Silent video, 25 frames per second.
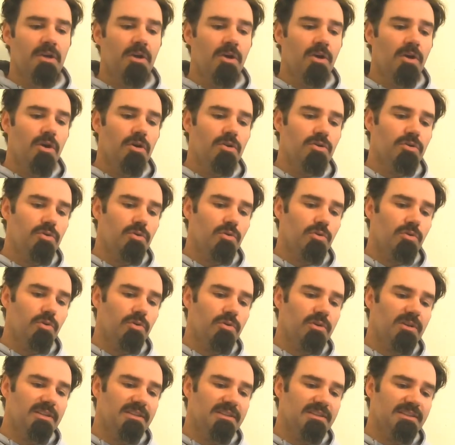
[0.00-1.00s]
You're going
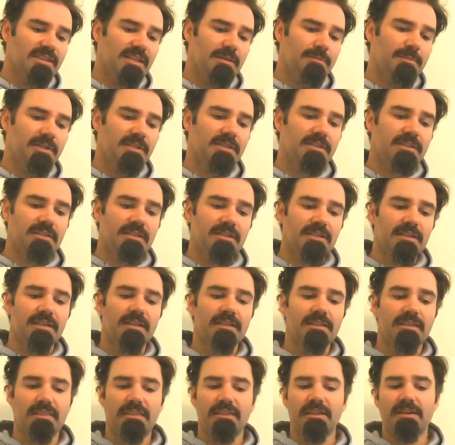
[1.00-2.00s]
to limit
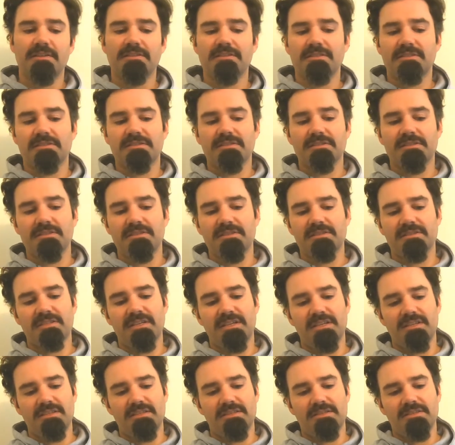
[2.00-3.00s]
nuts,
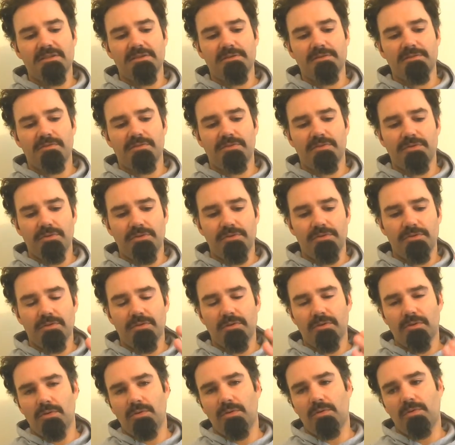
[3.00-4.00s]
seeds, fruit,
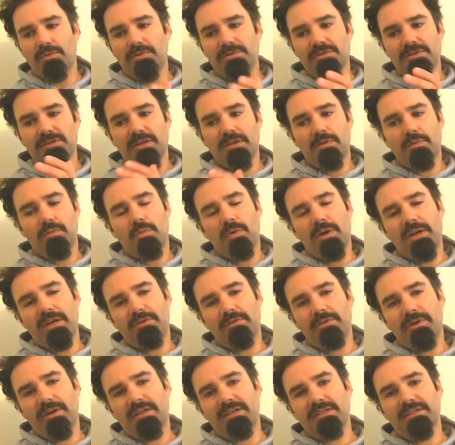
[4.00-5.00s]
oats and white
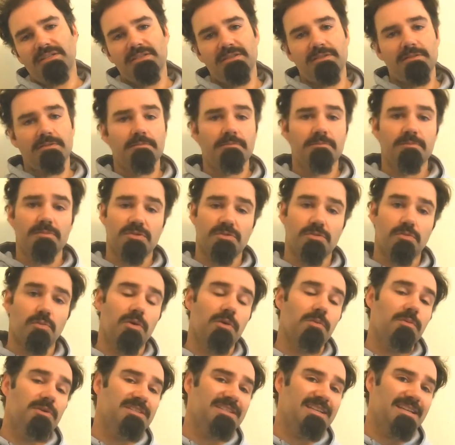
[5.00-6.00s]
rice. So when
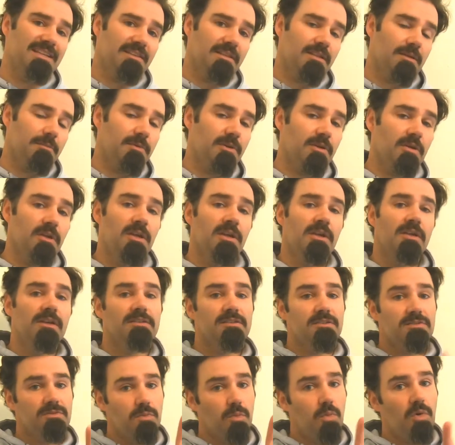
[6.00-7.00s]
we say limit, this
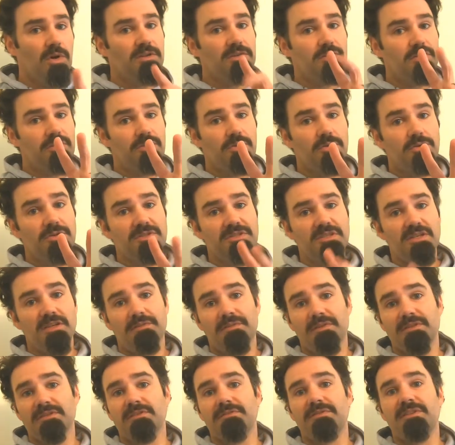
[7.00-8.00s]
is 1 to 2
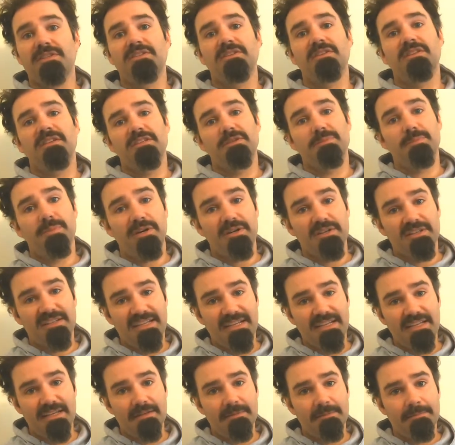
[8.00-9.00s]
servings of each of these per
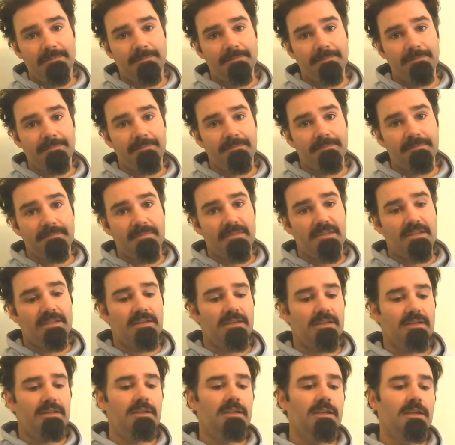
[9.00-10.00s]
day.
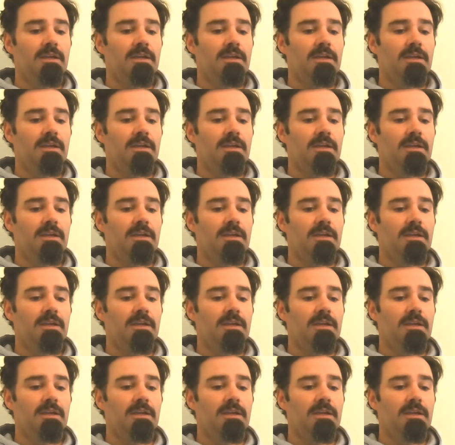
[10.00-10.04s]
Okay?